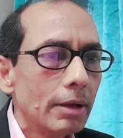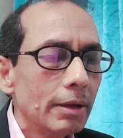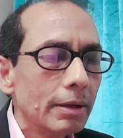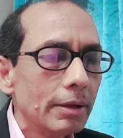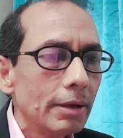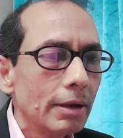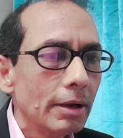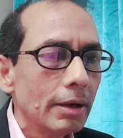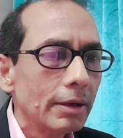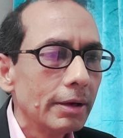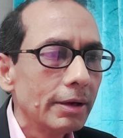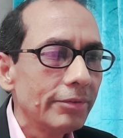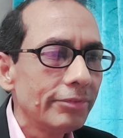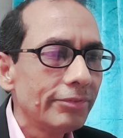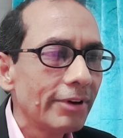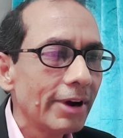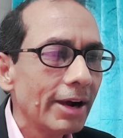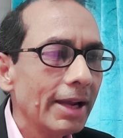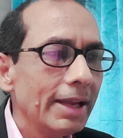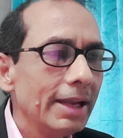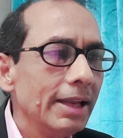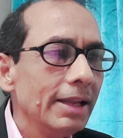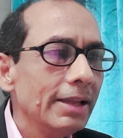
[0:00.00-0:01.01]

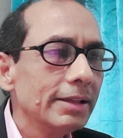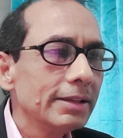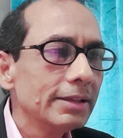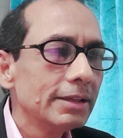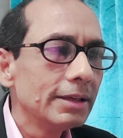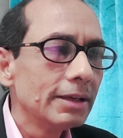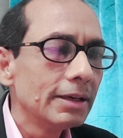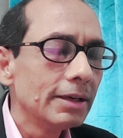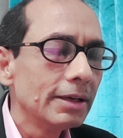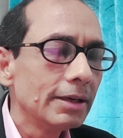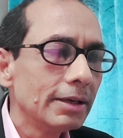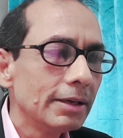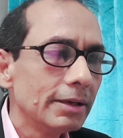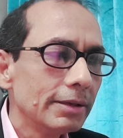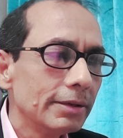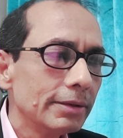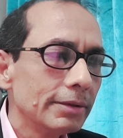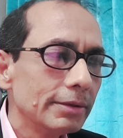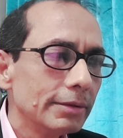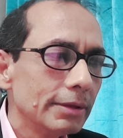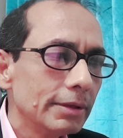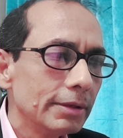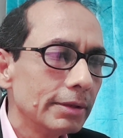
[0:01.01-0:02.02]
refining
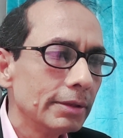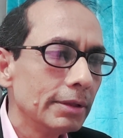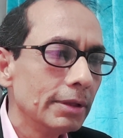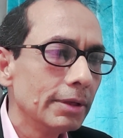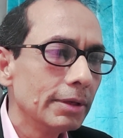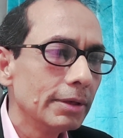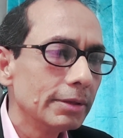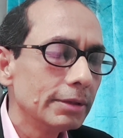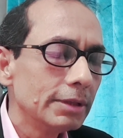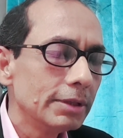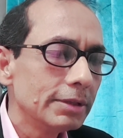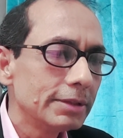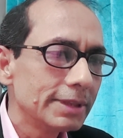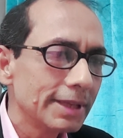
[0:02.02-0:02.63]
the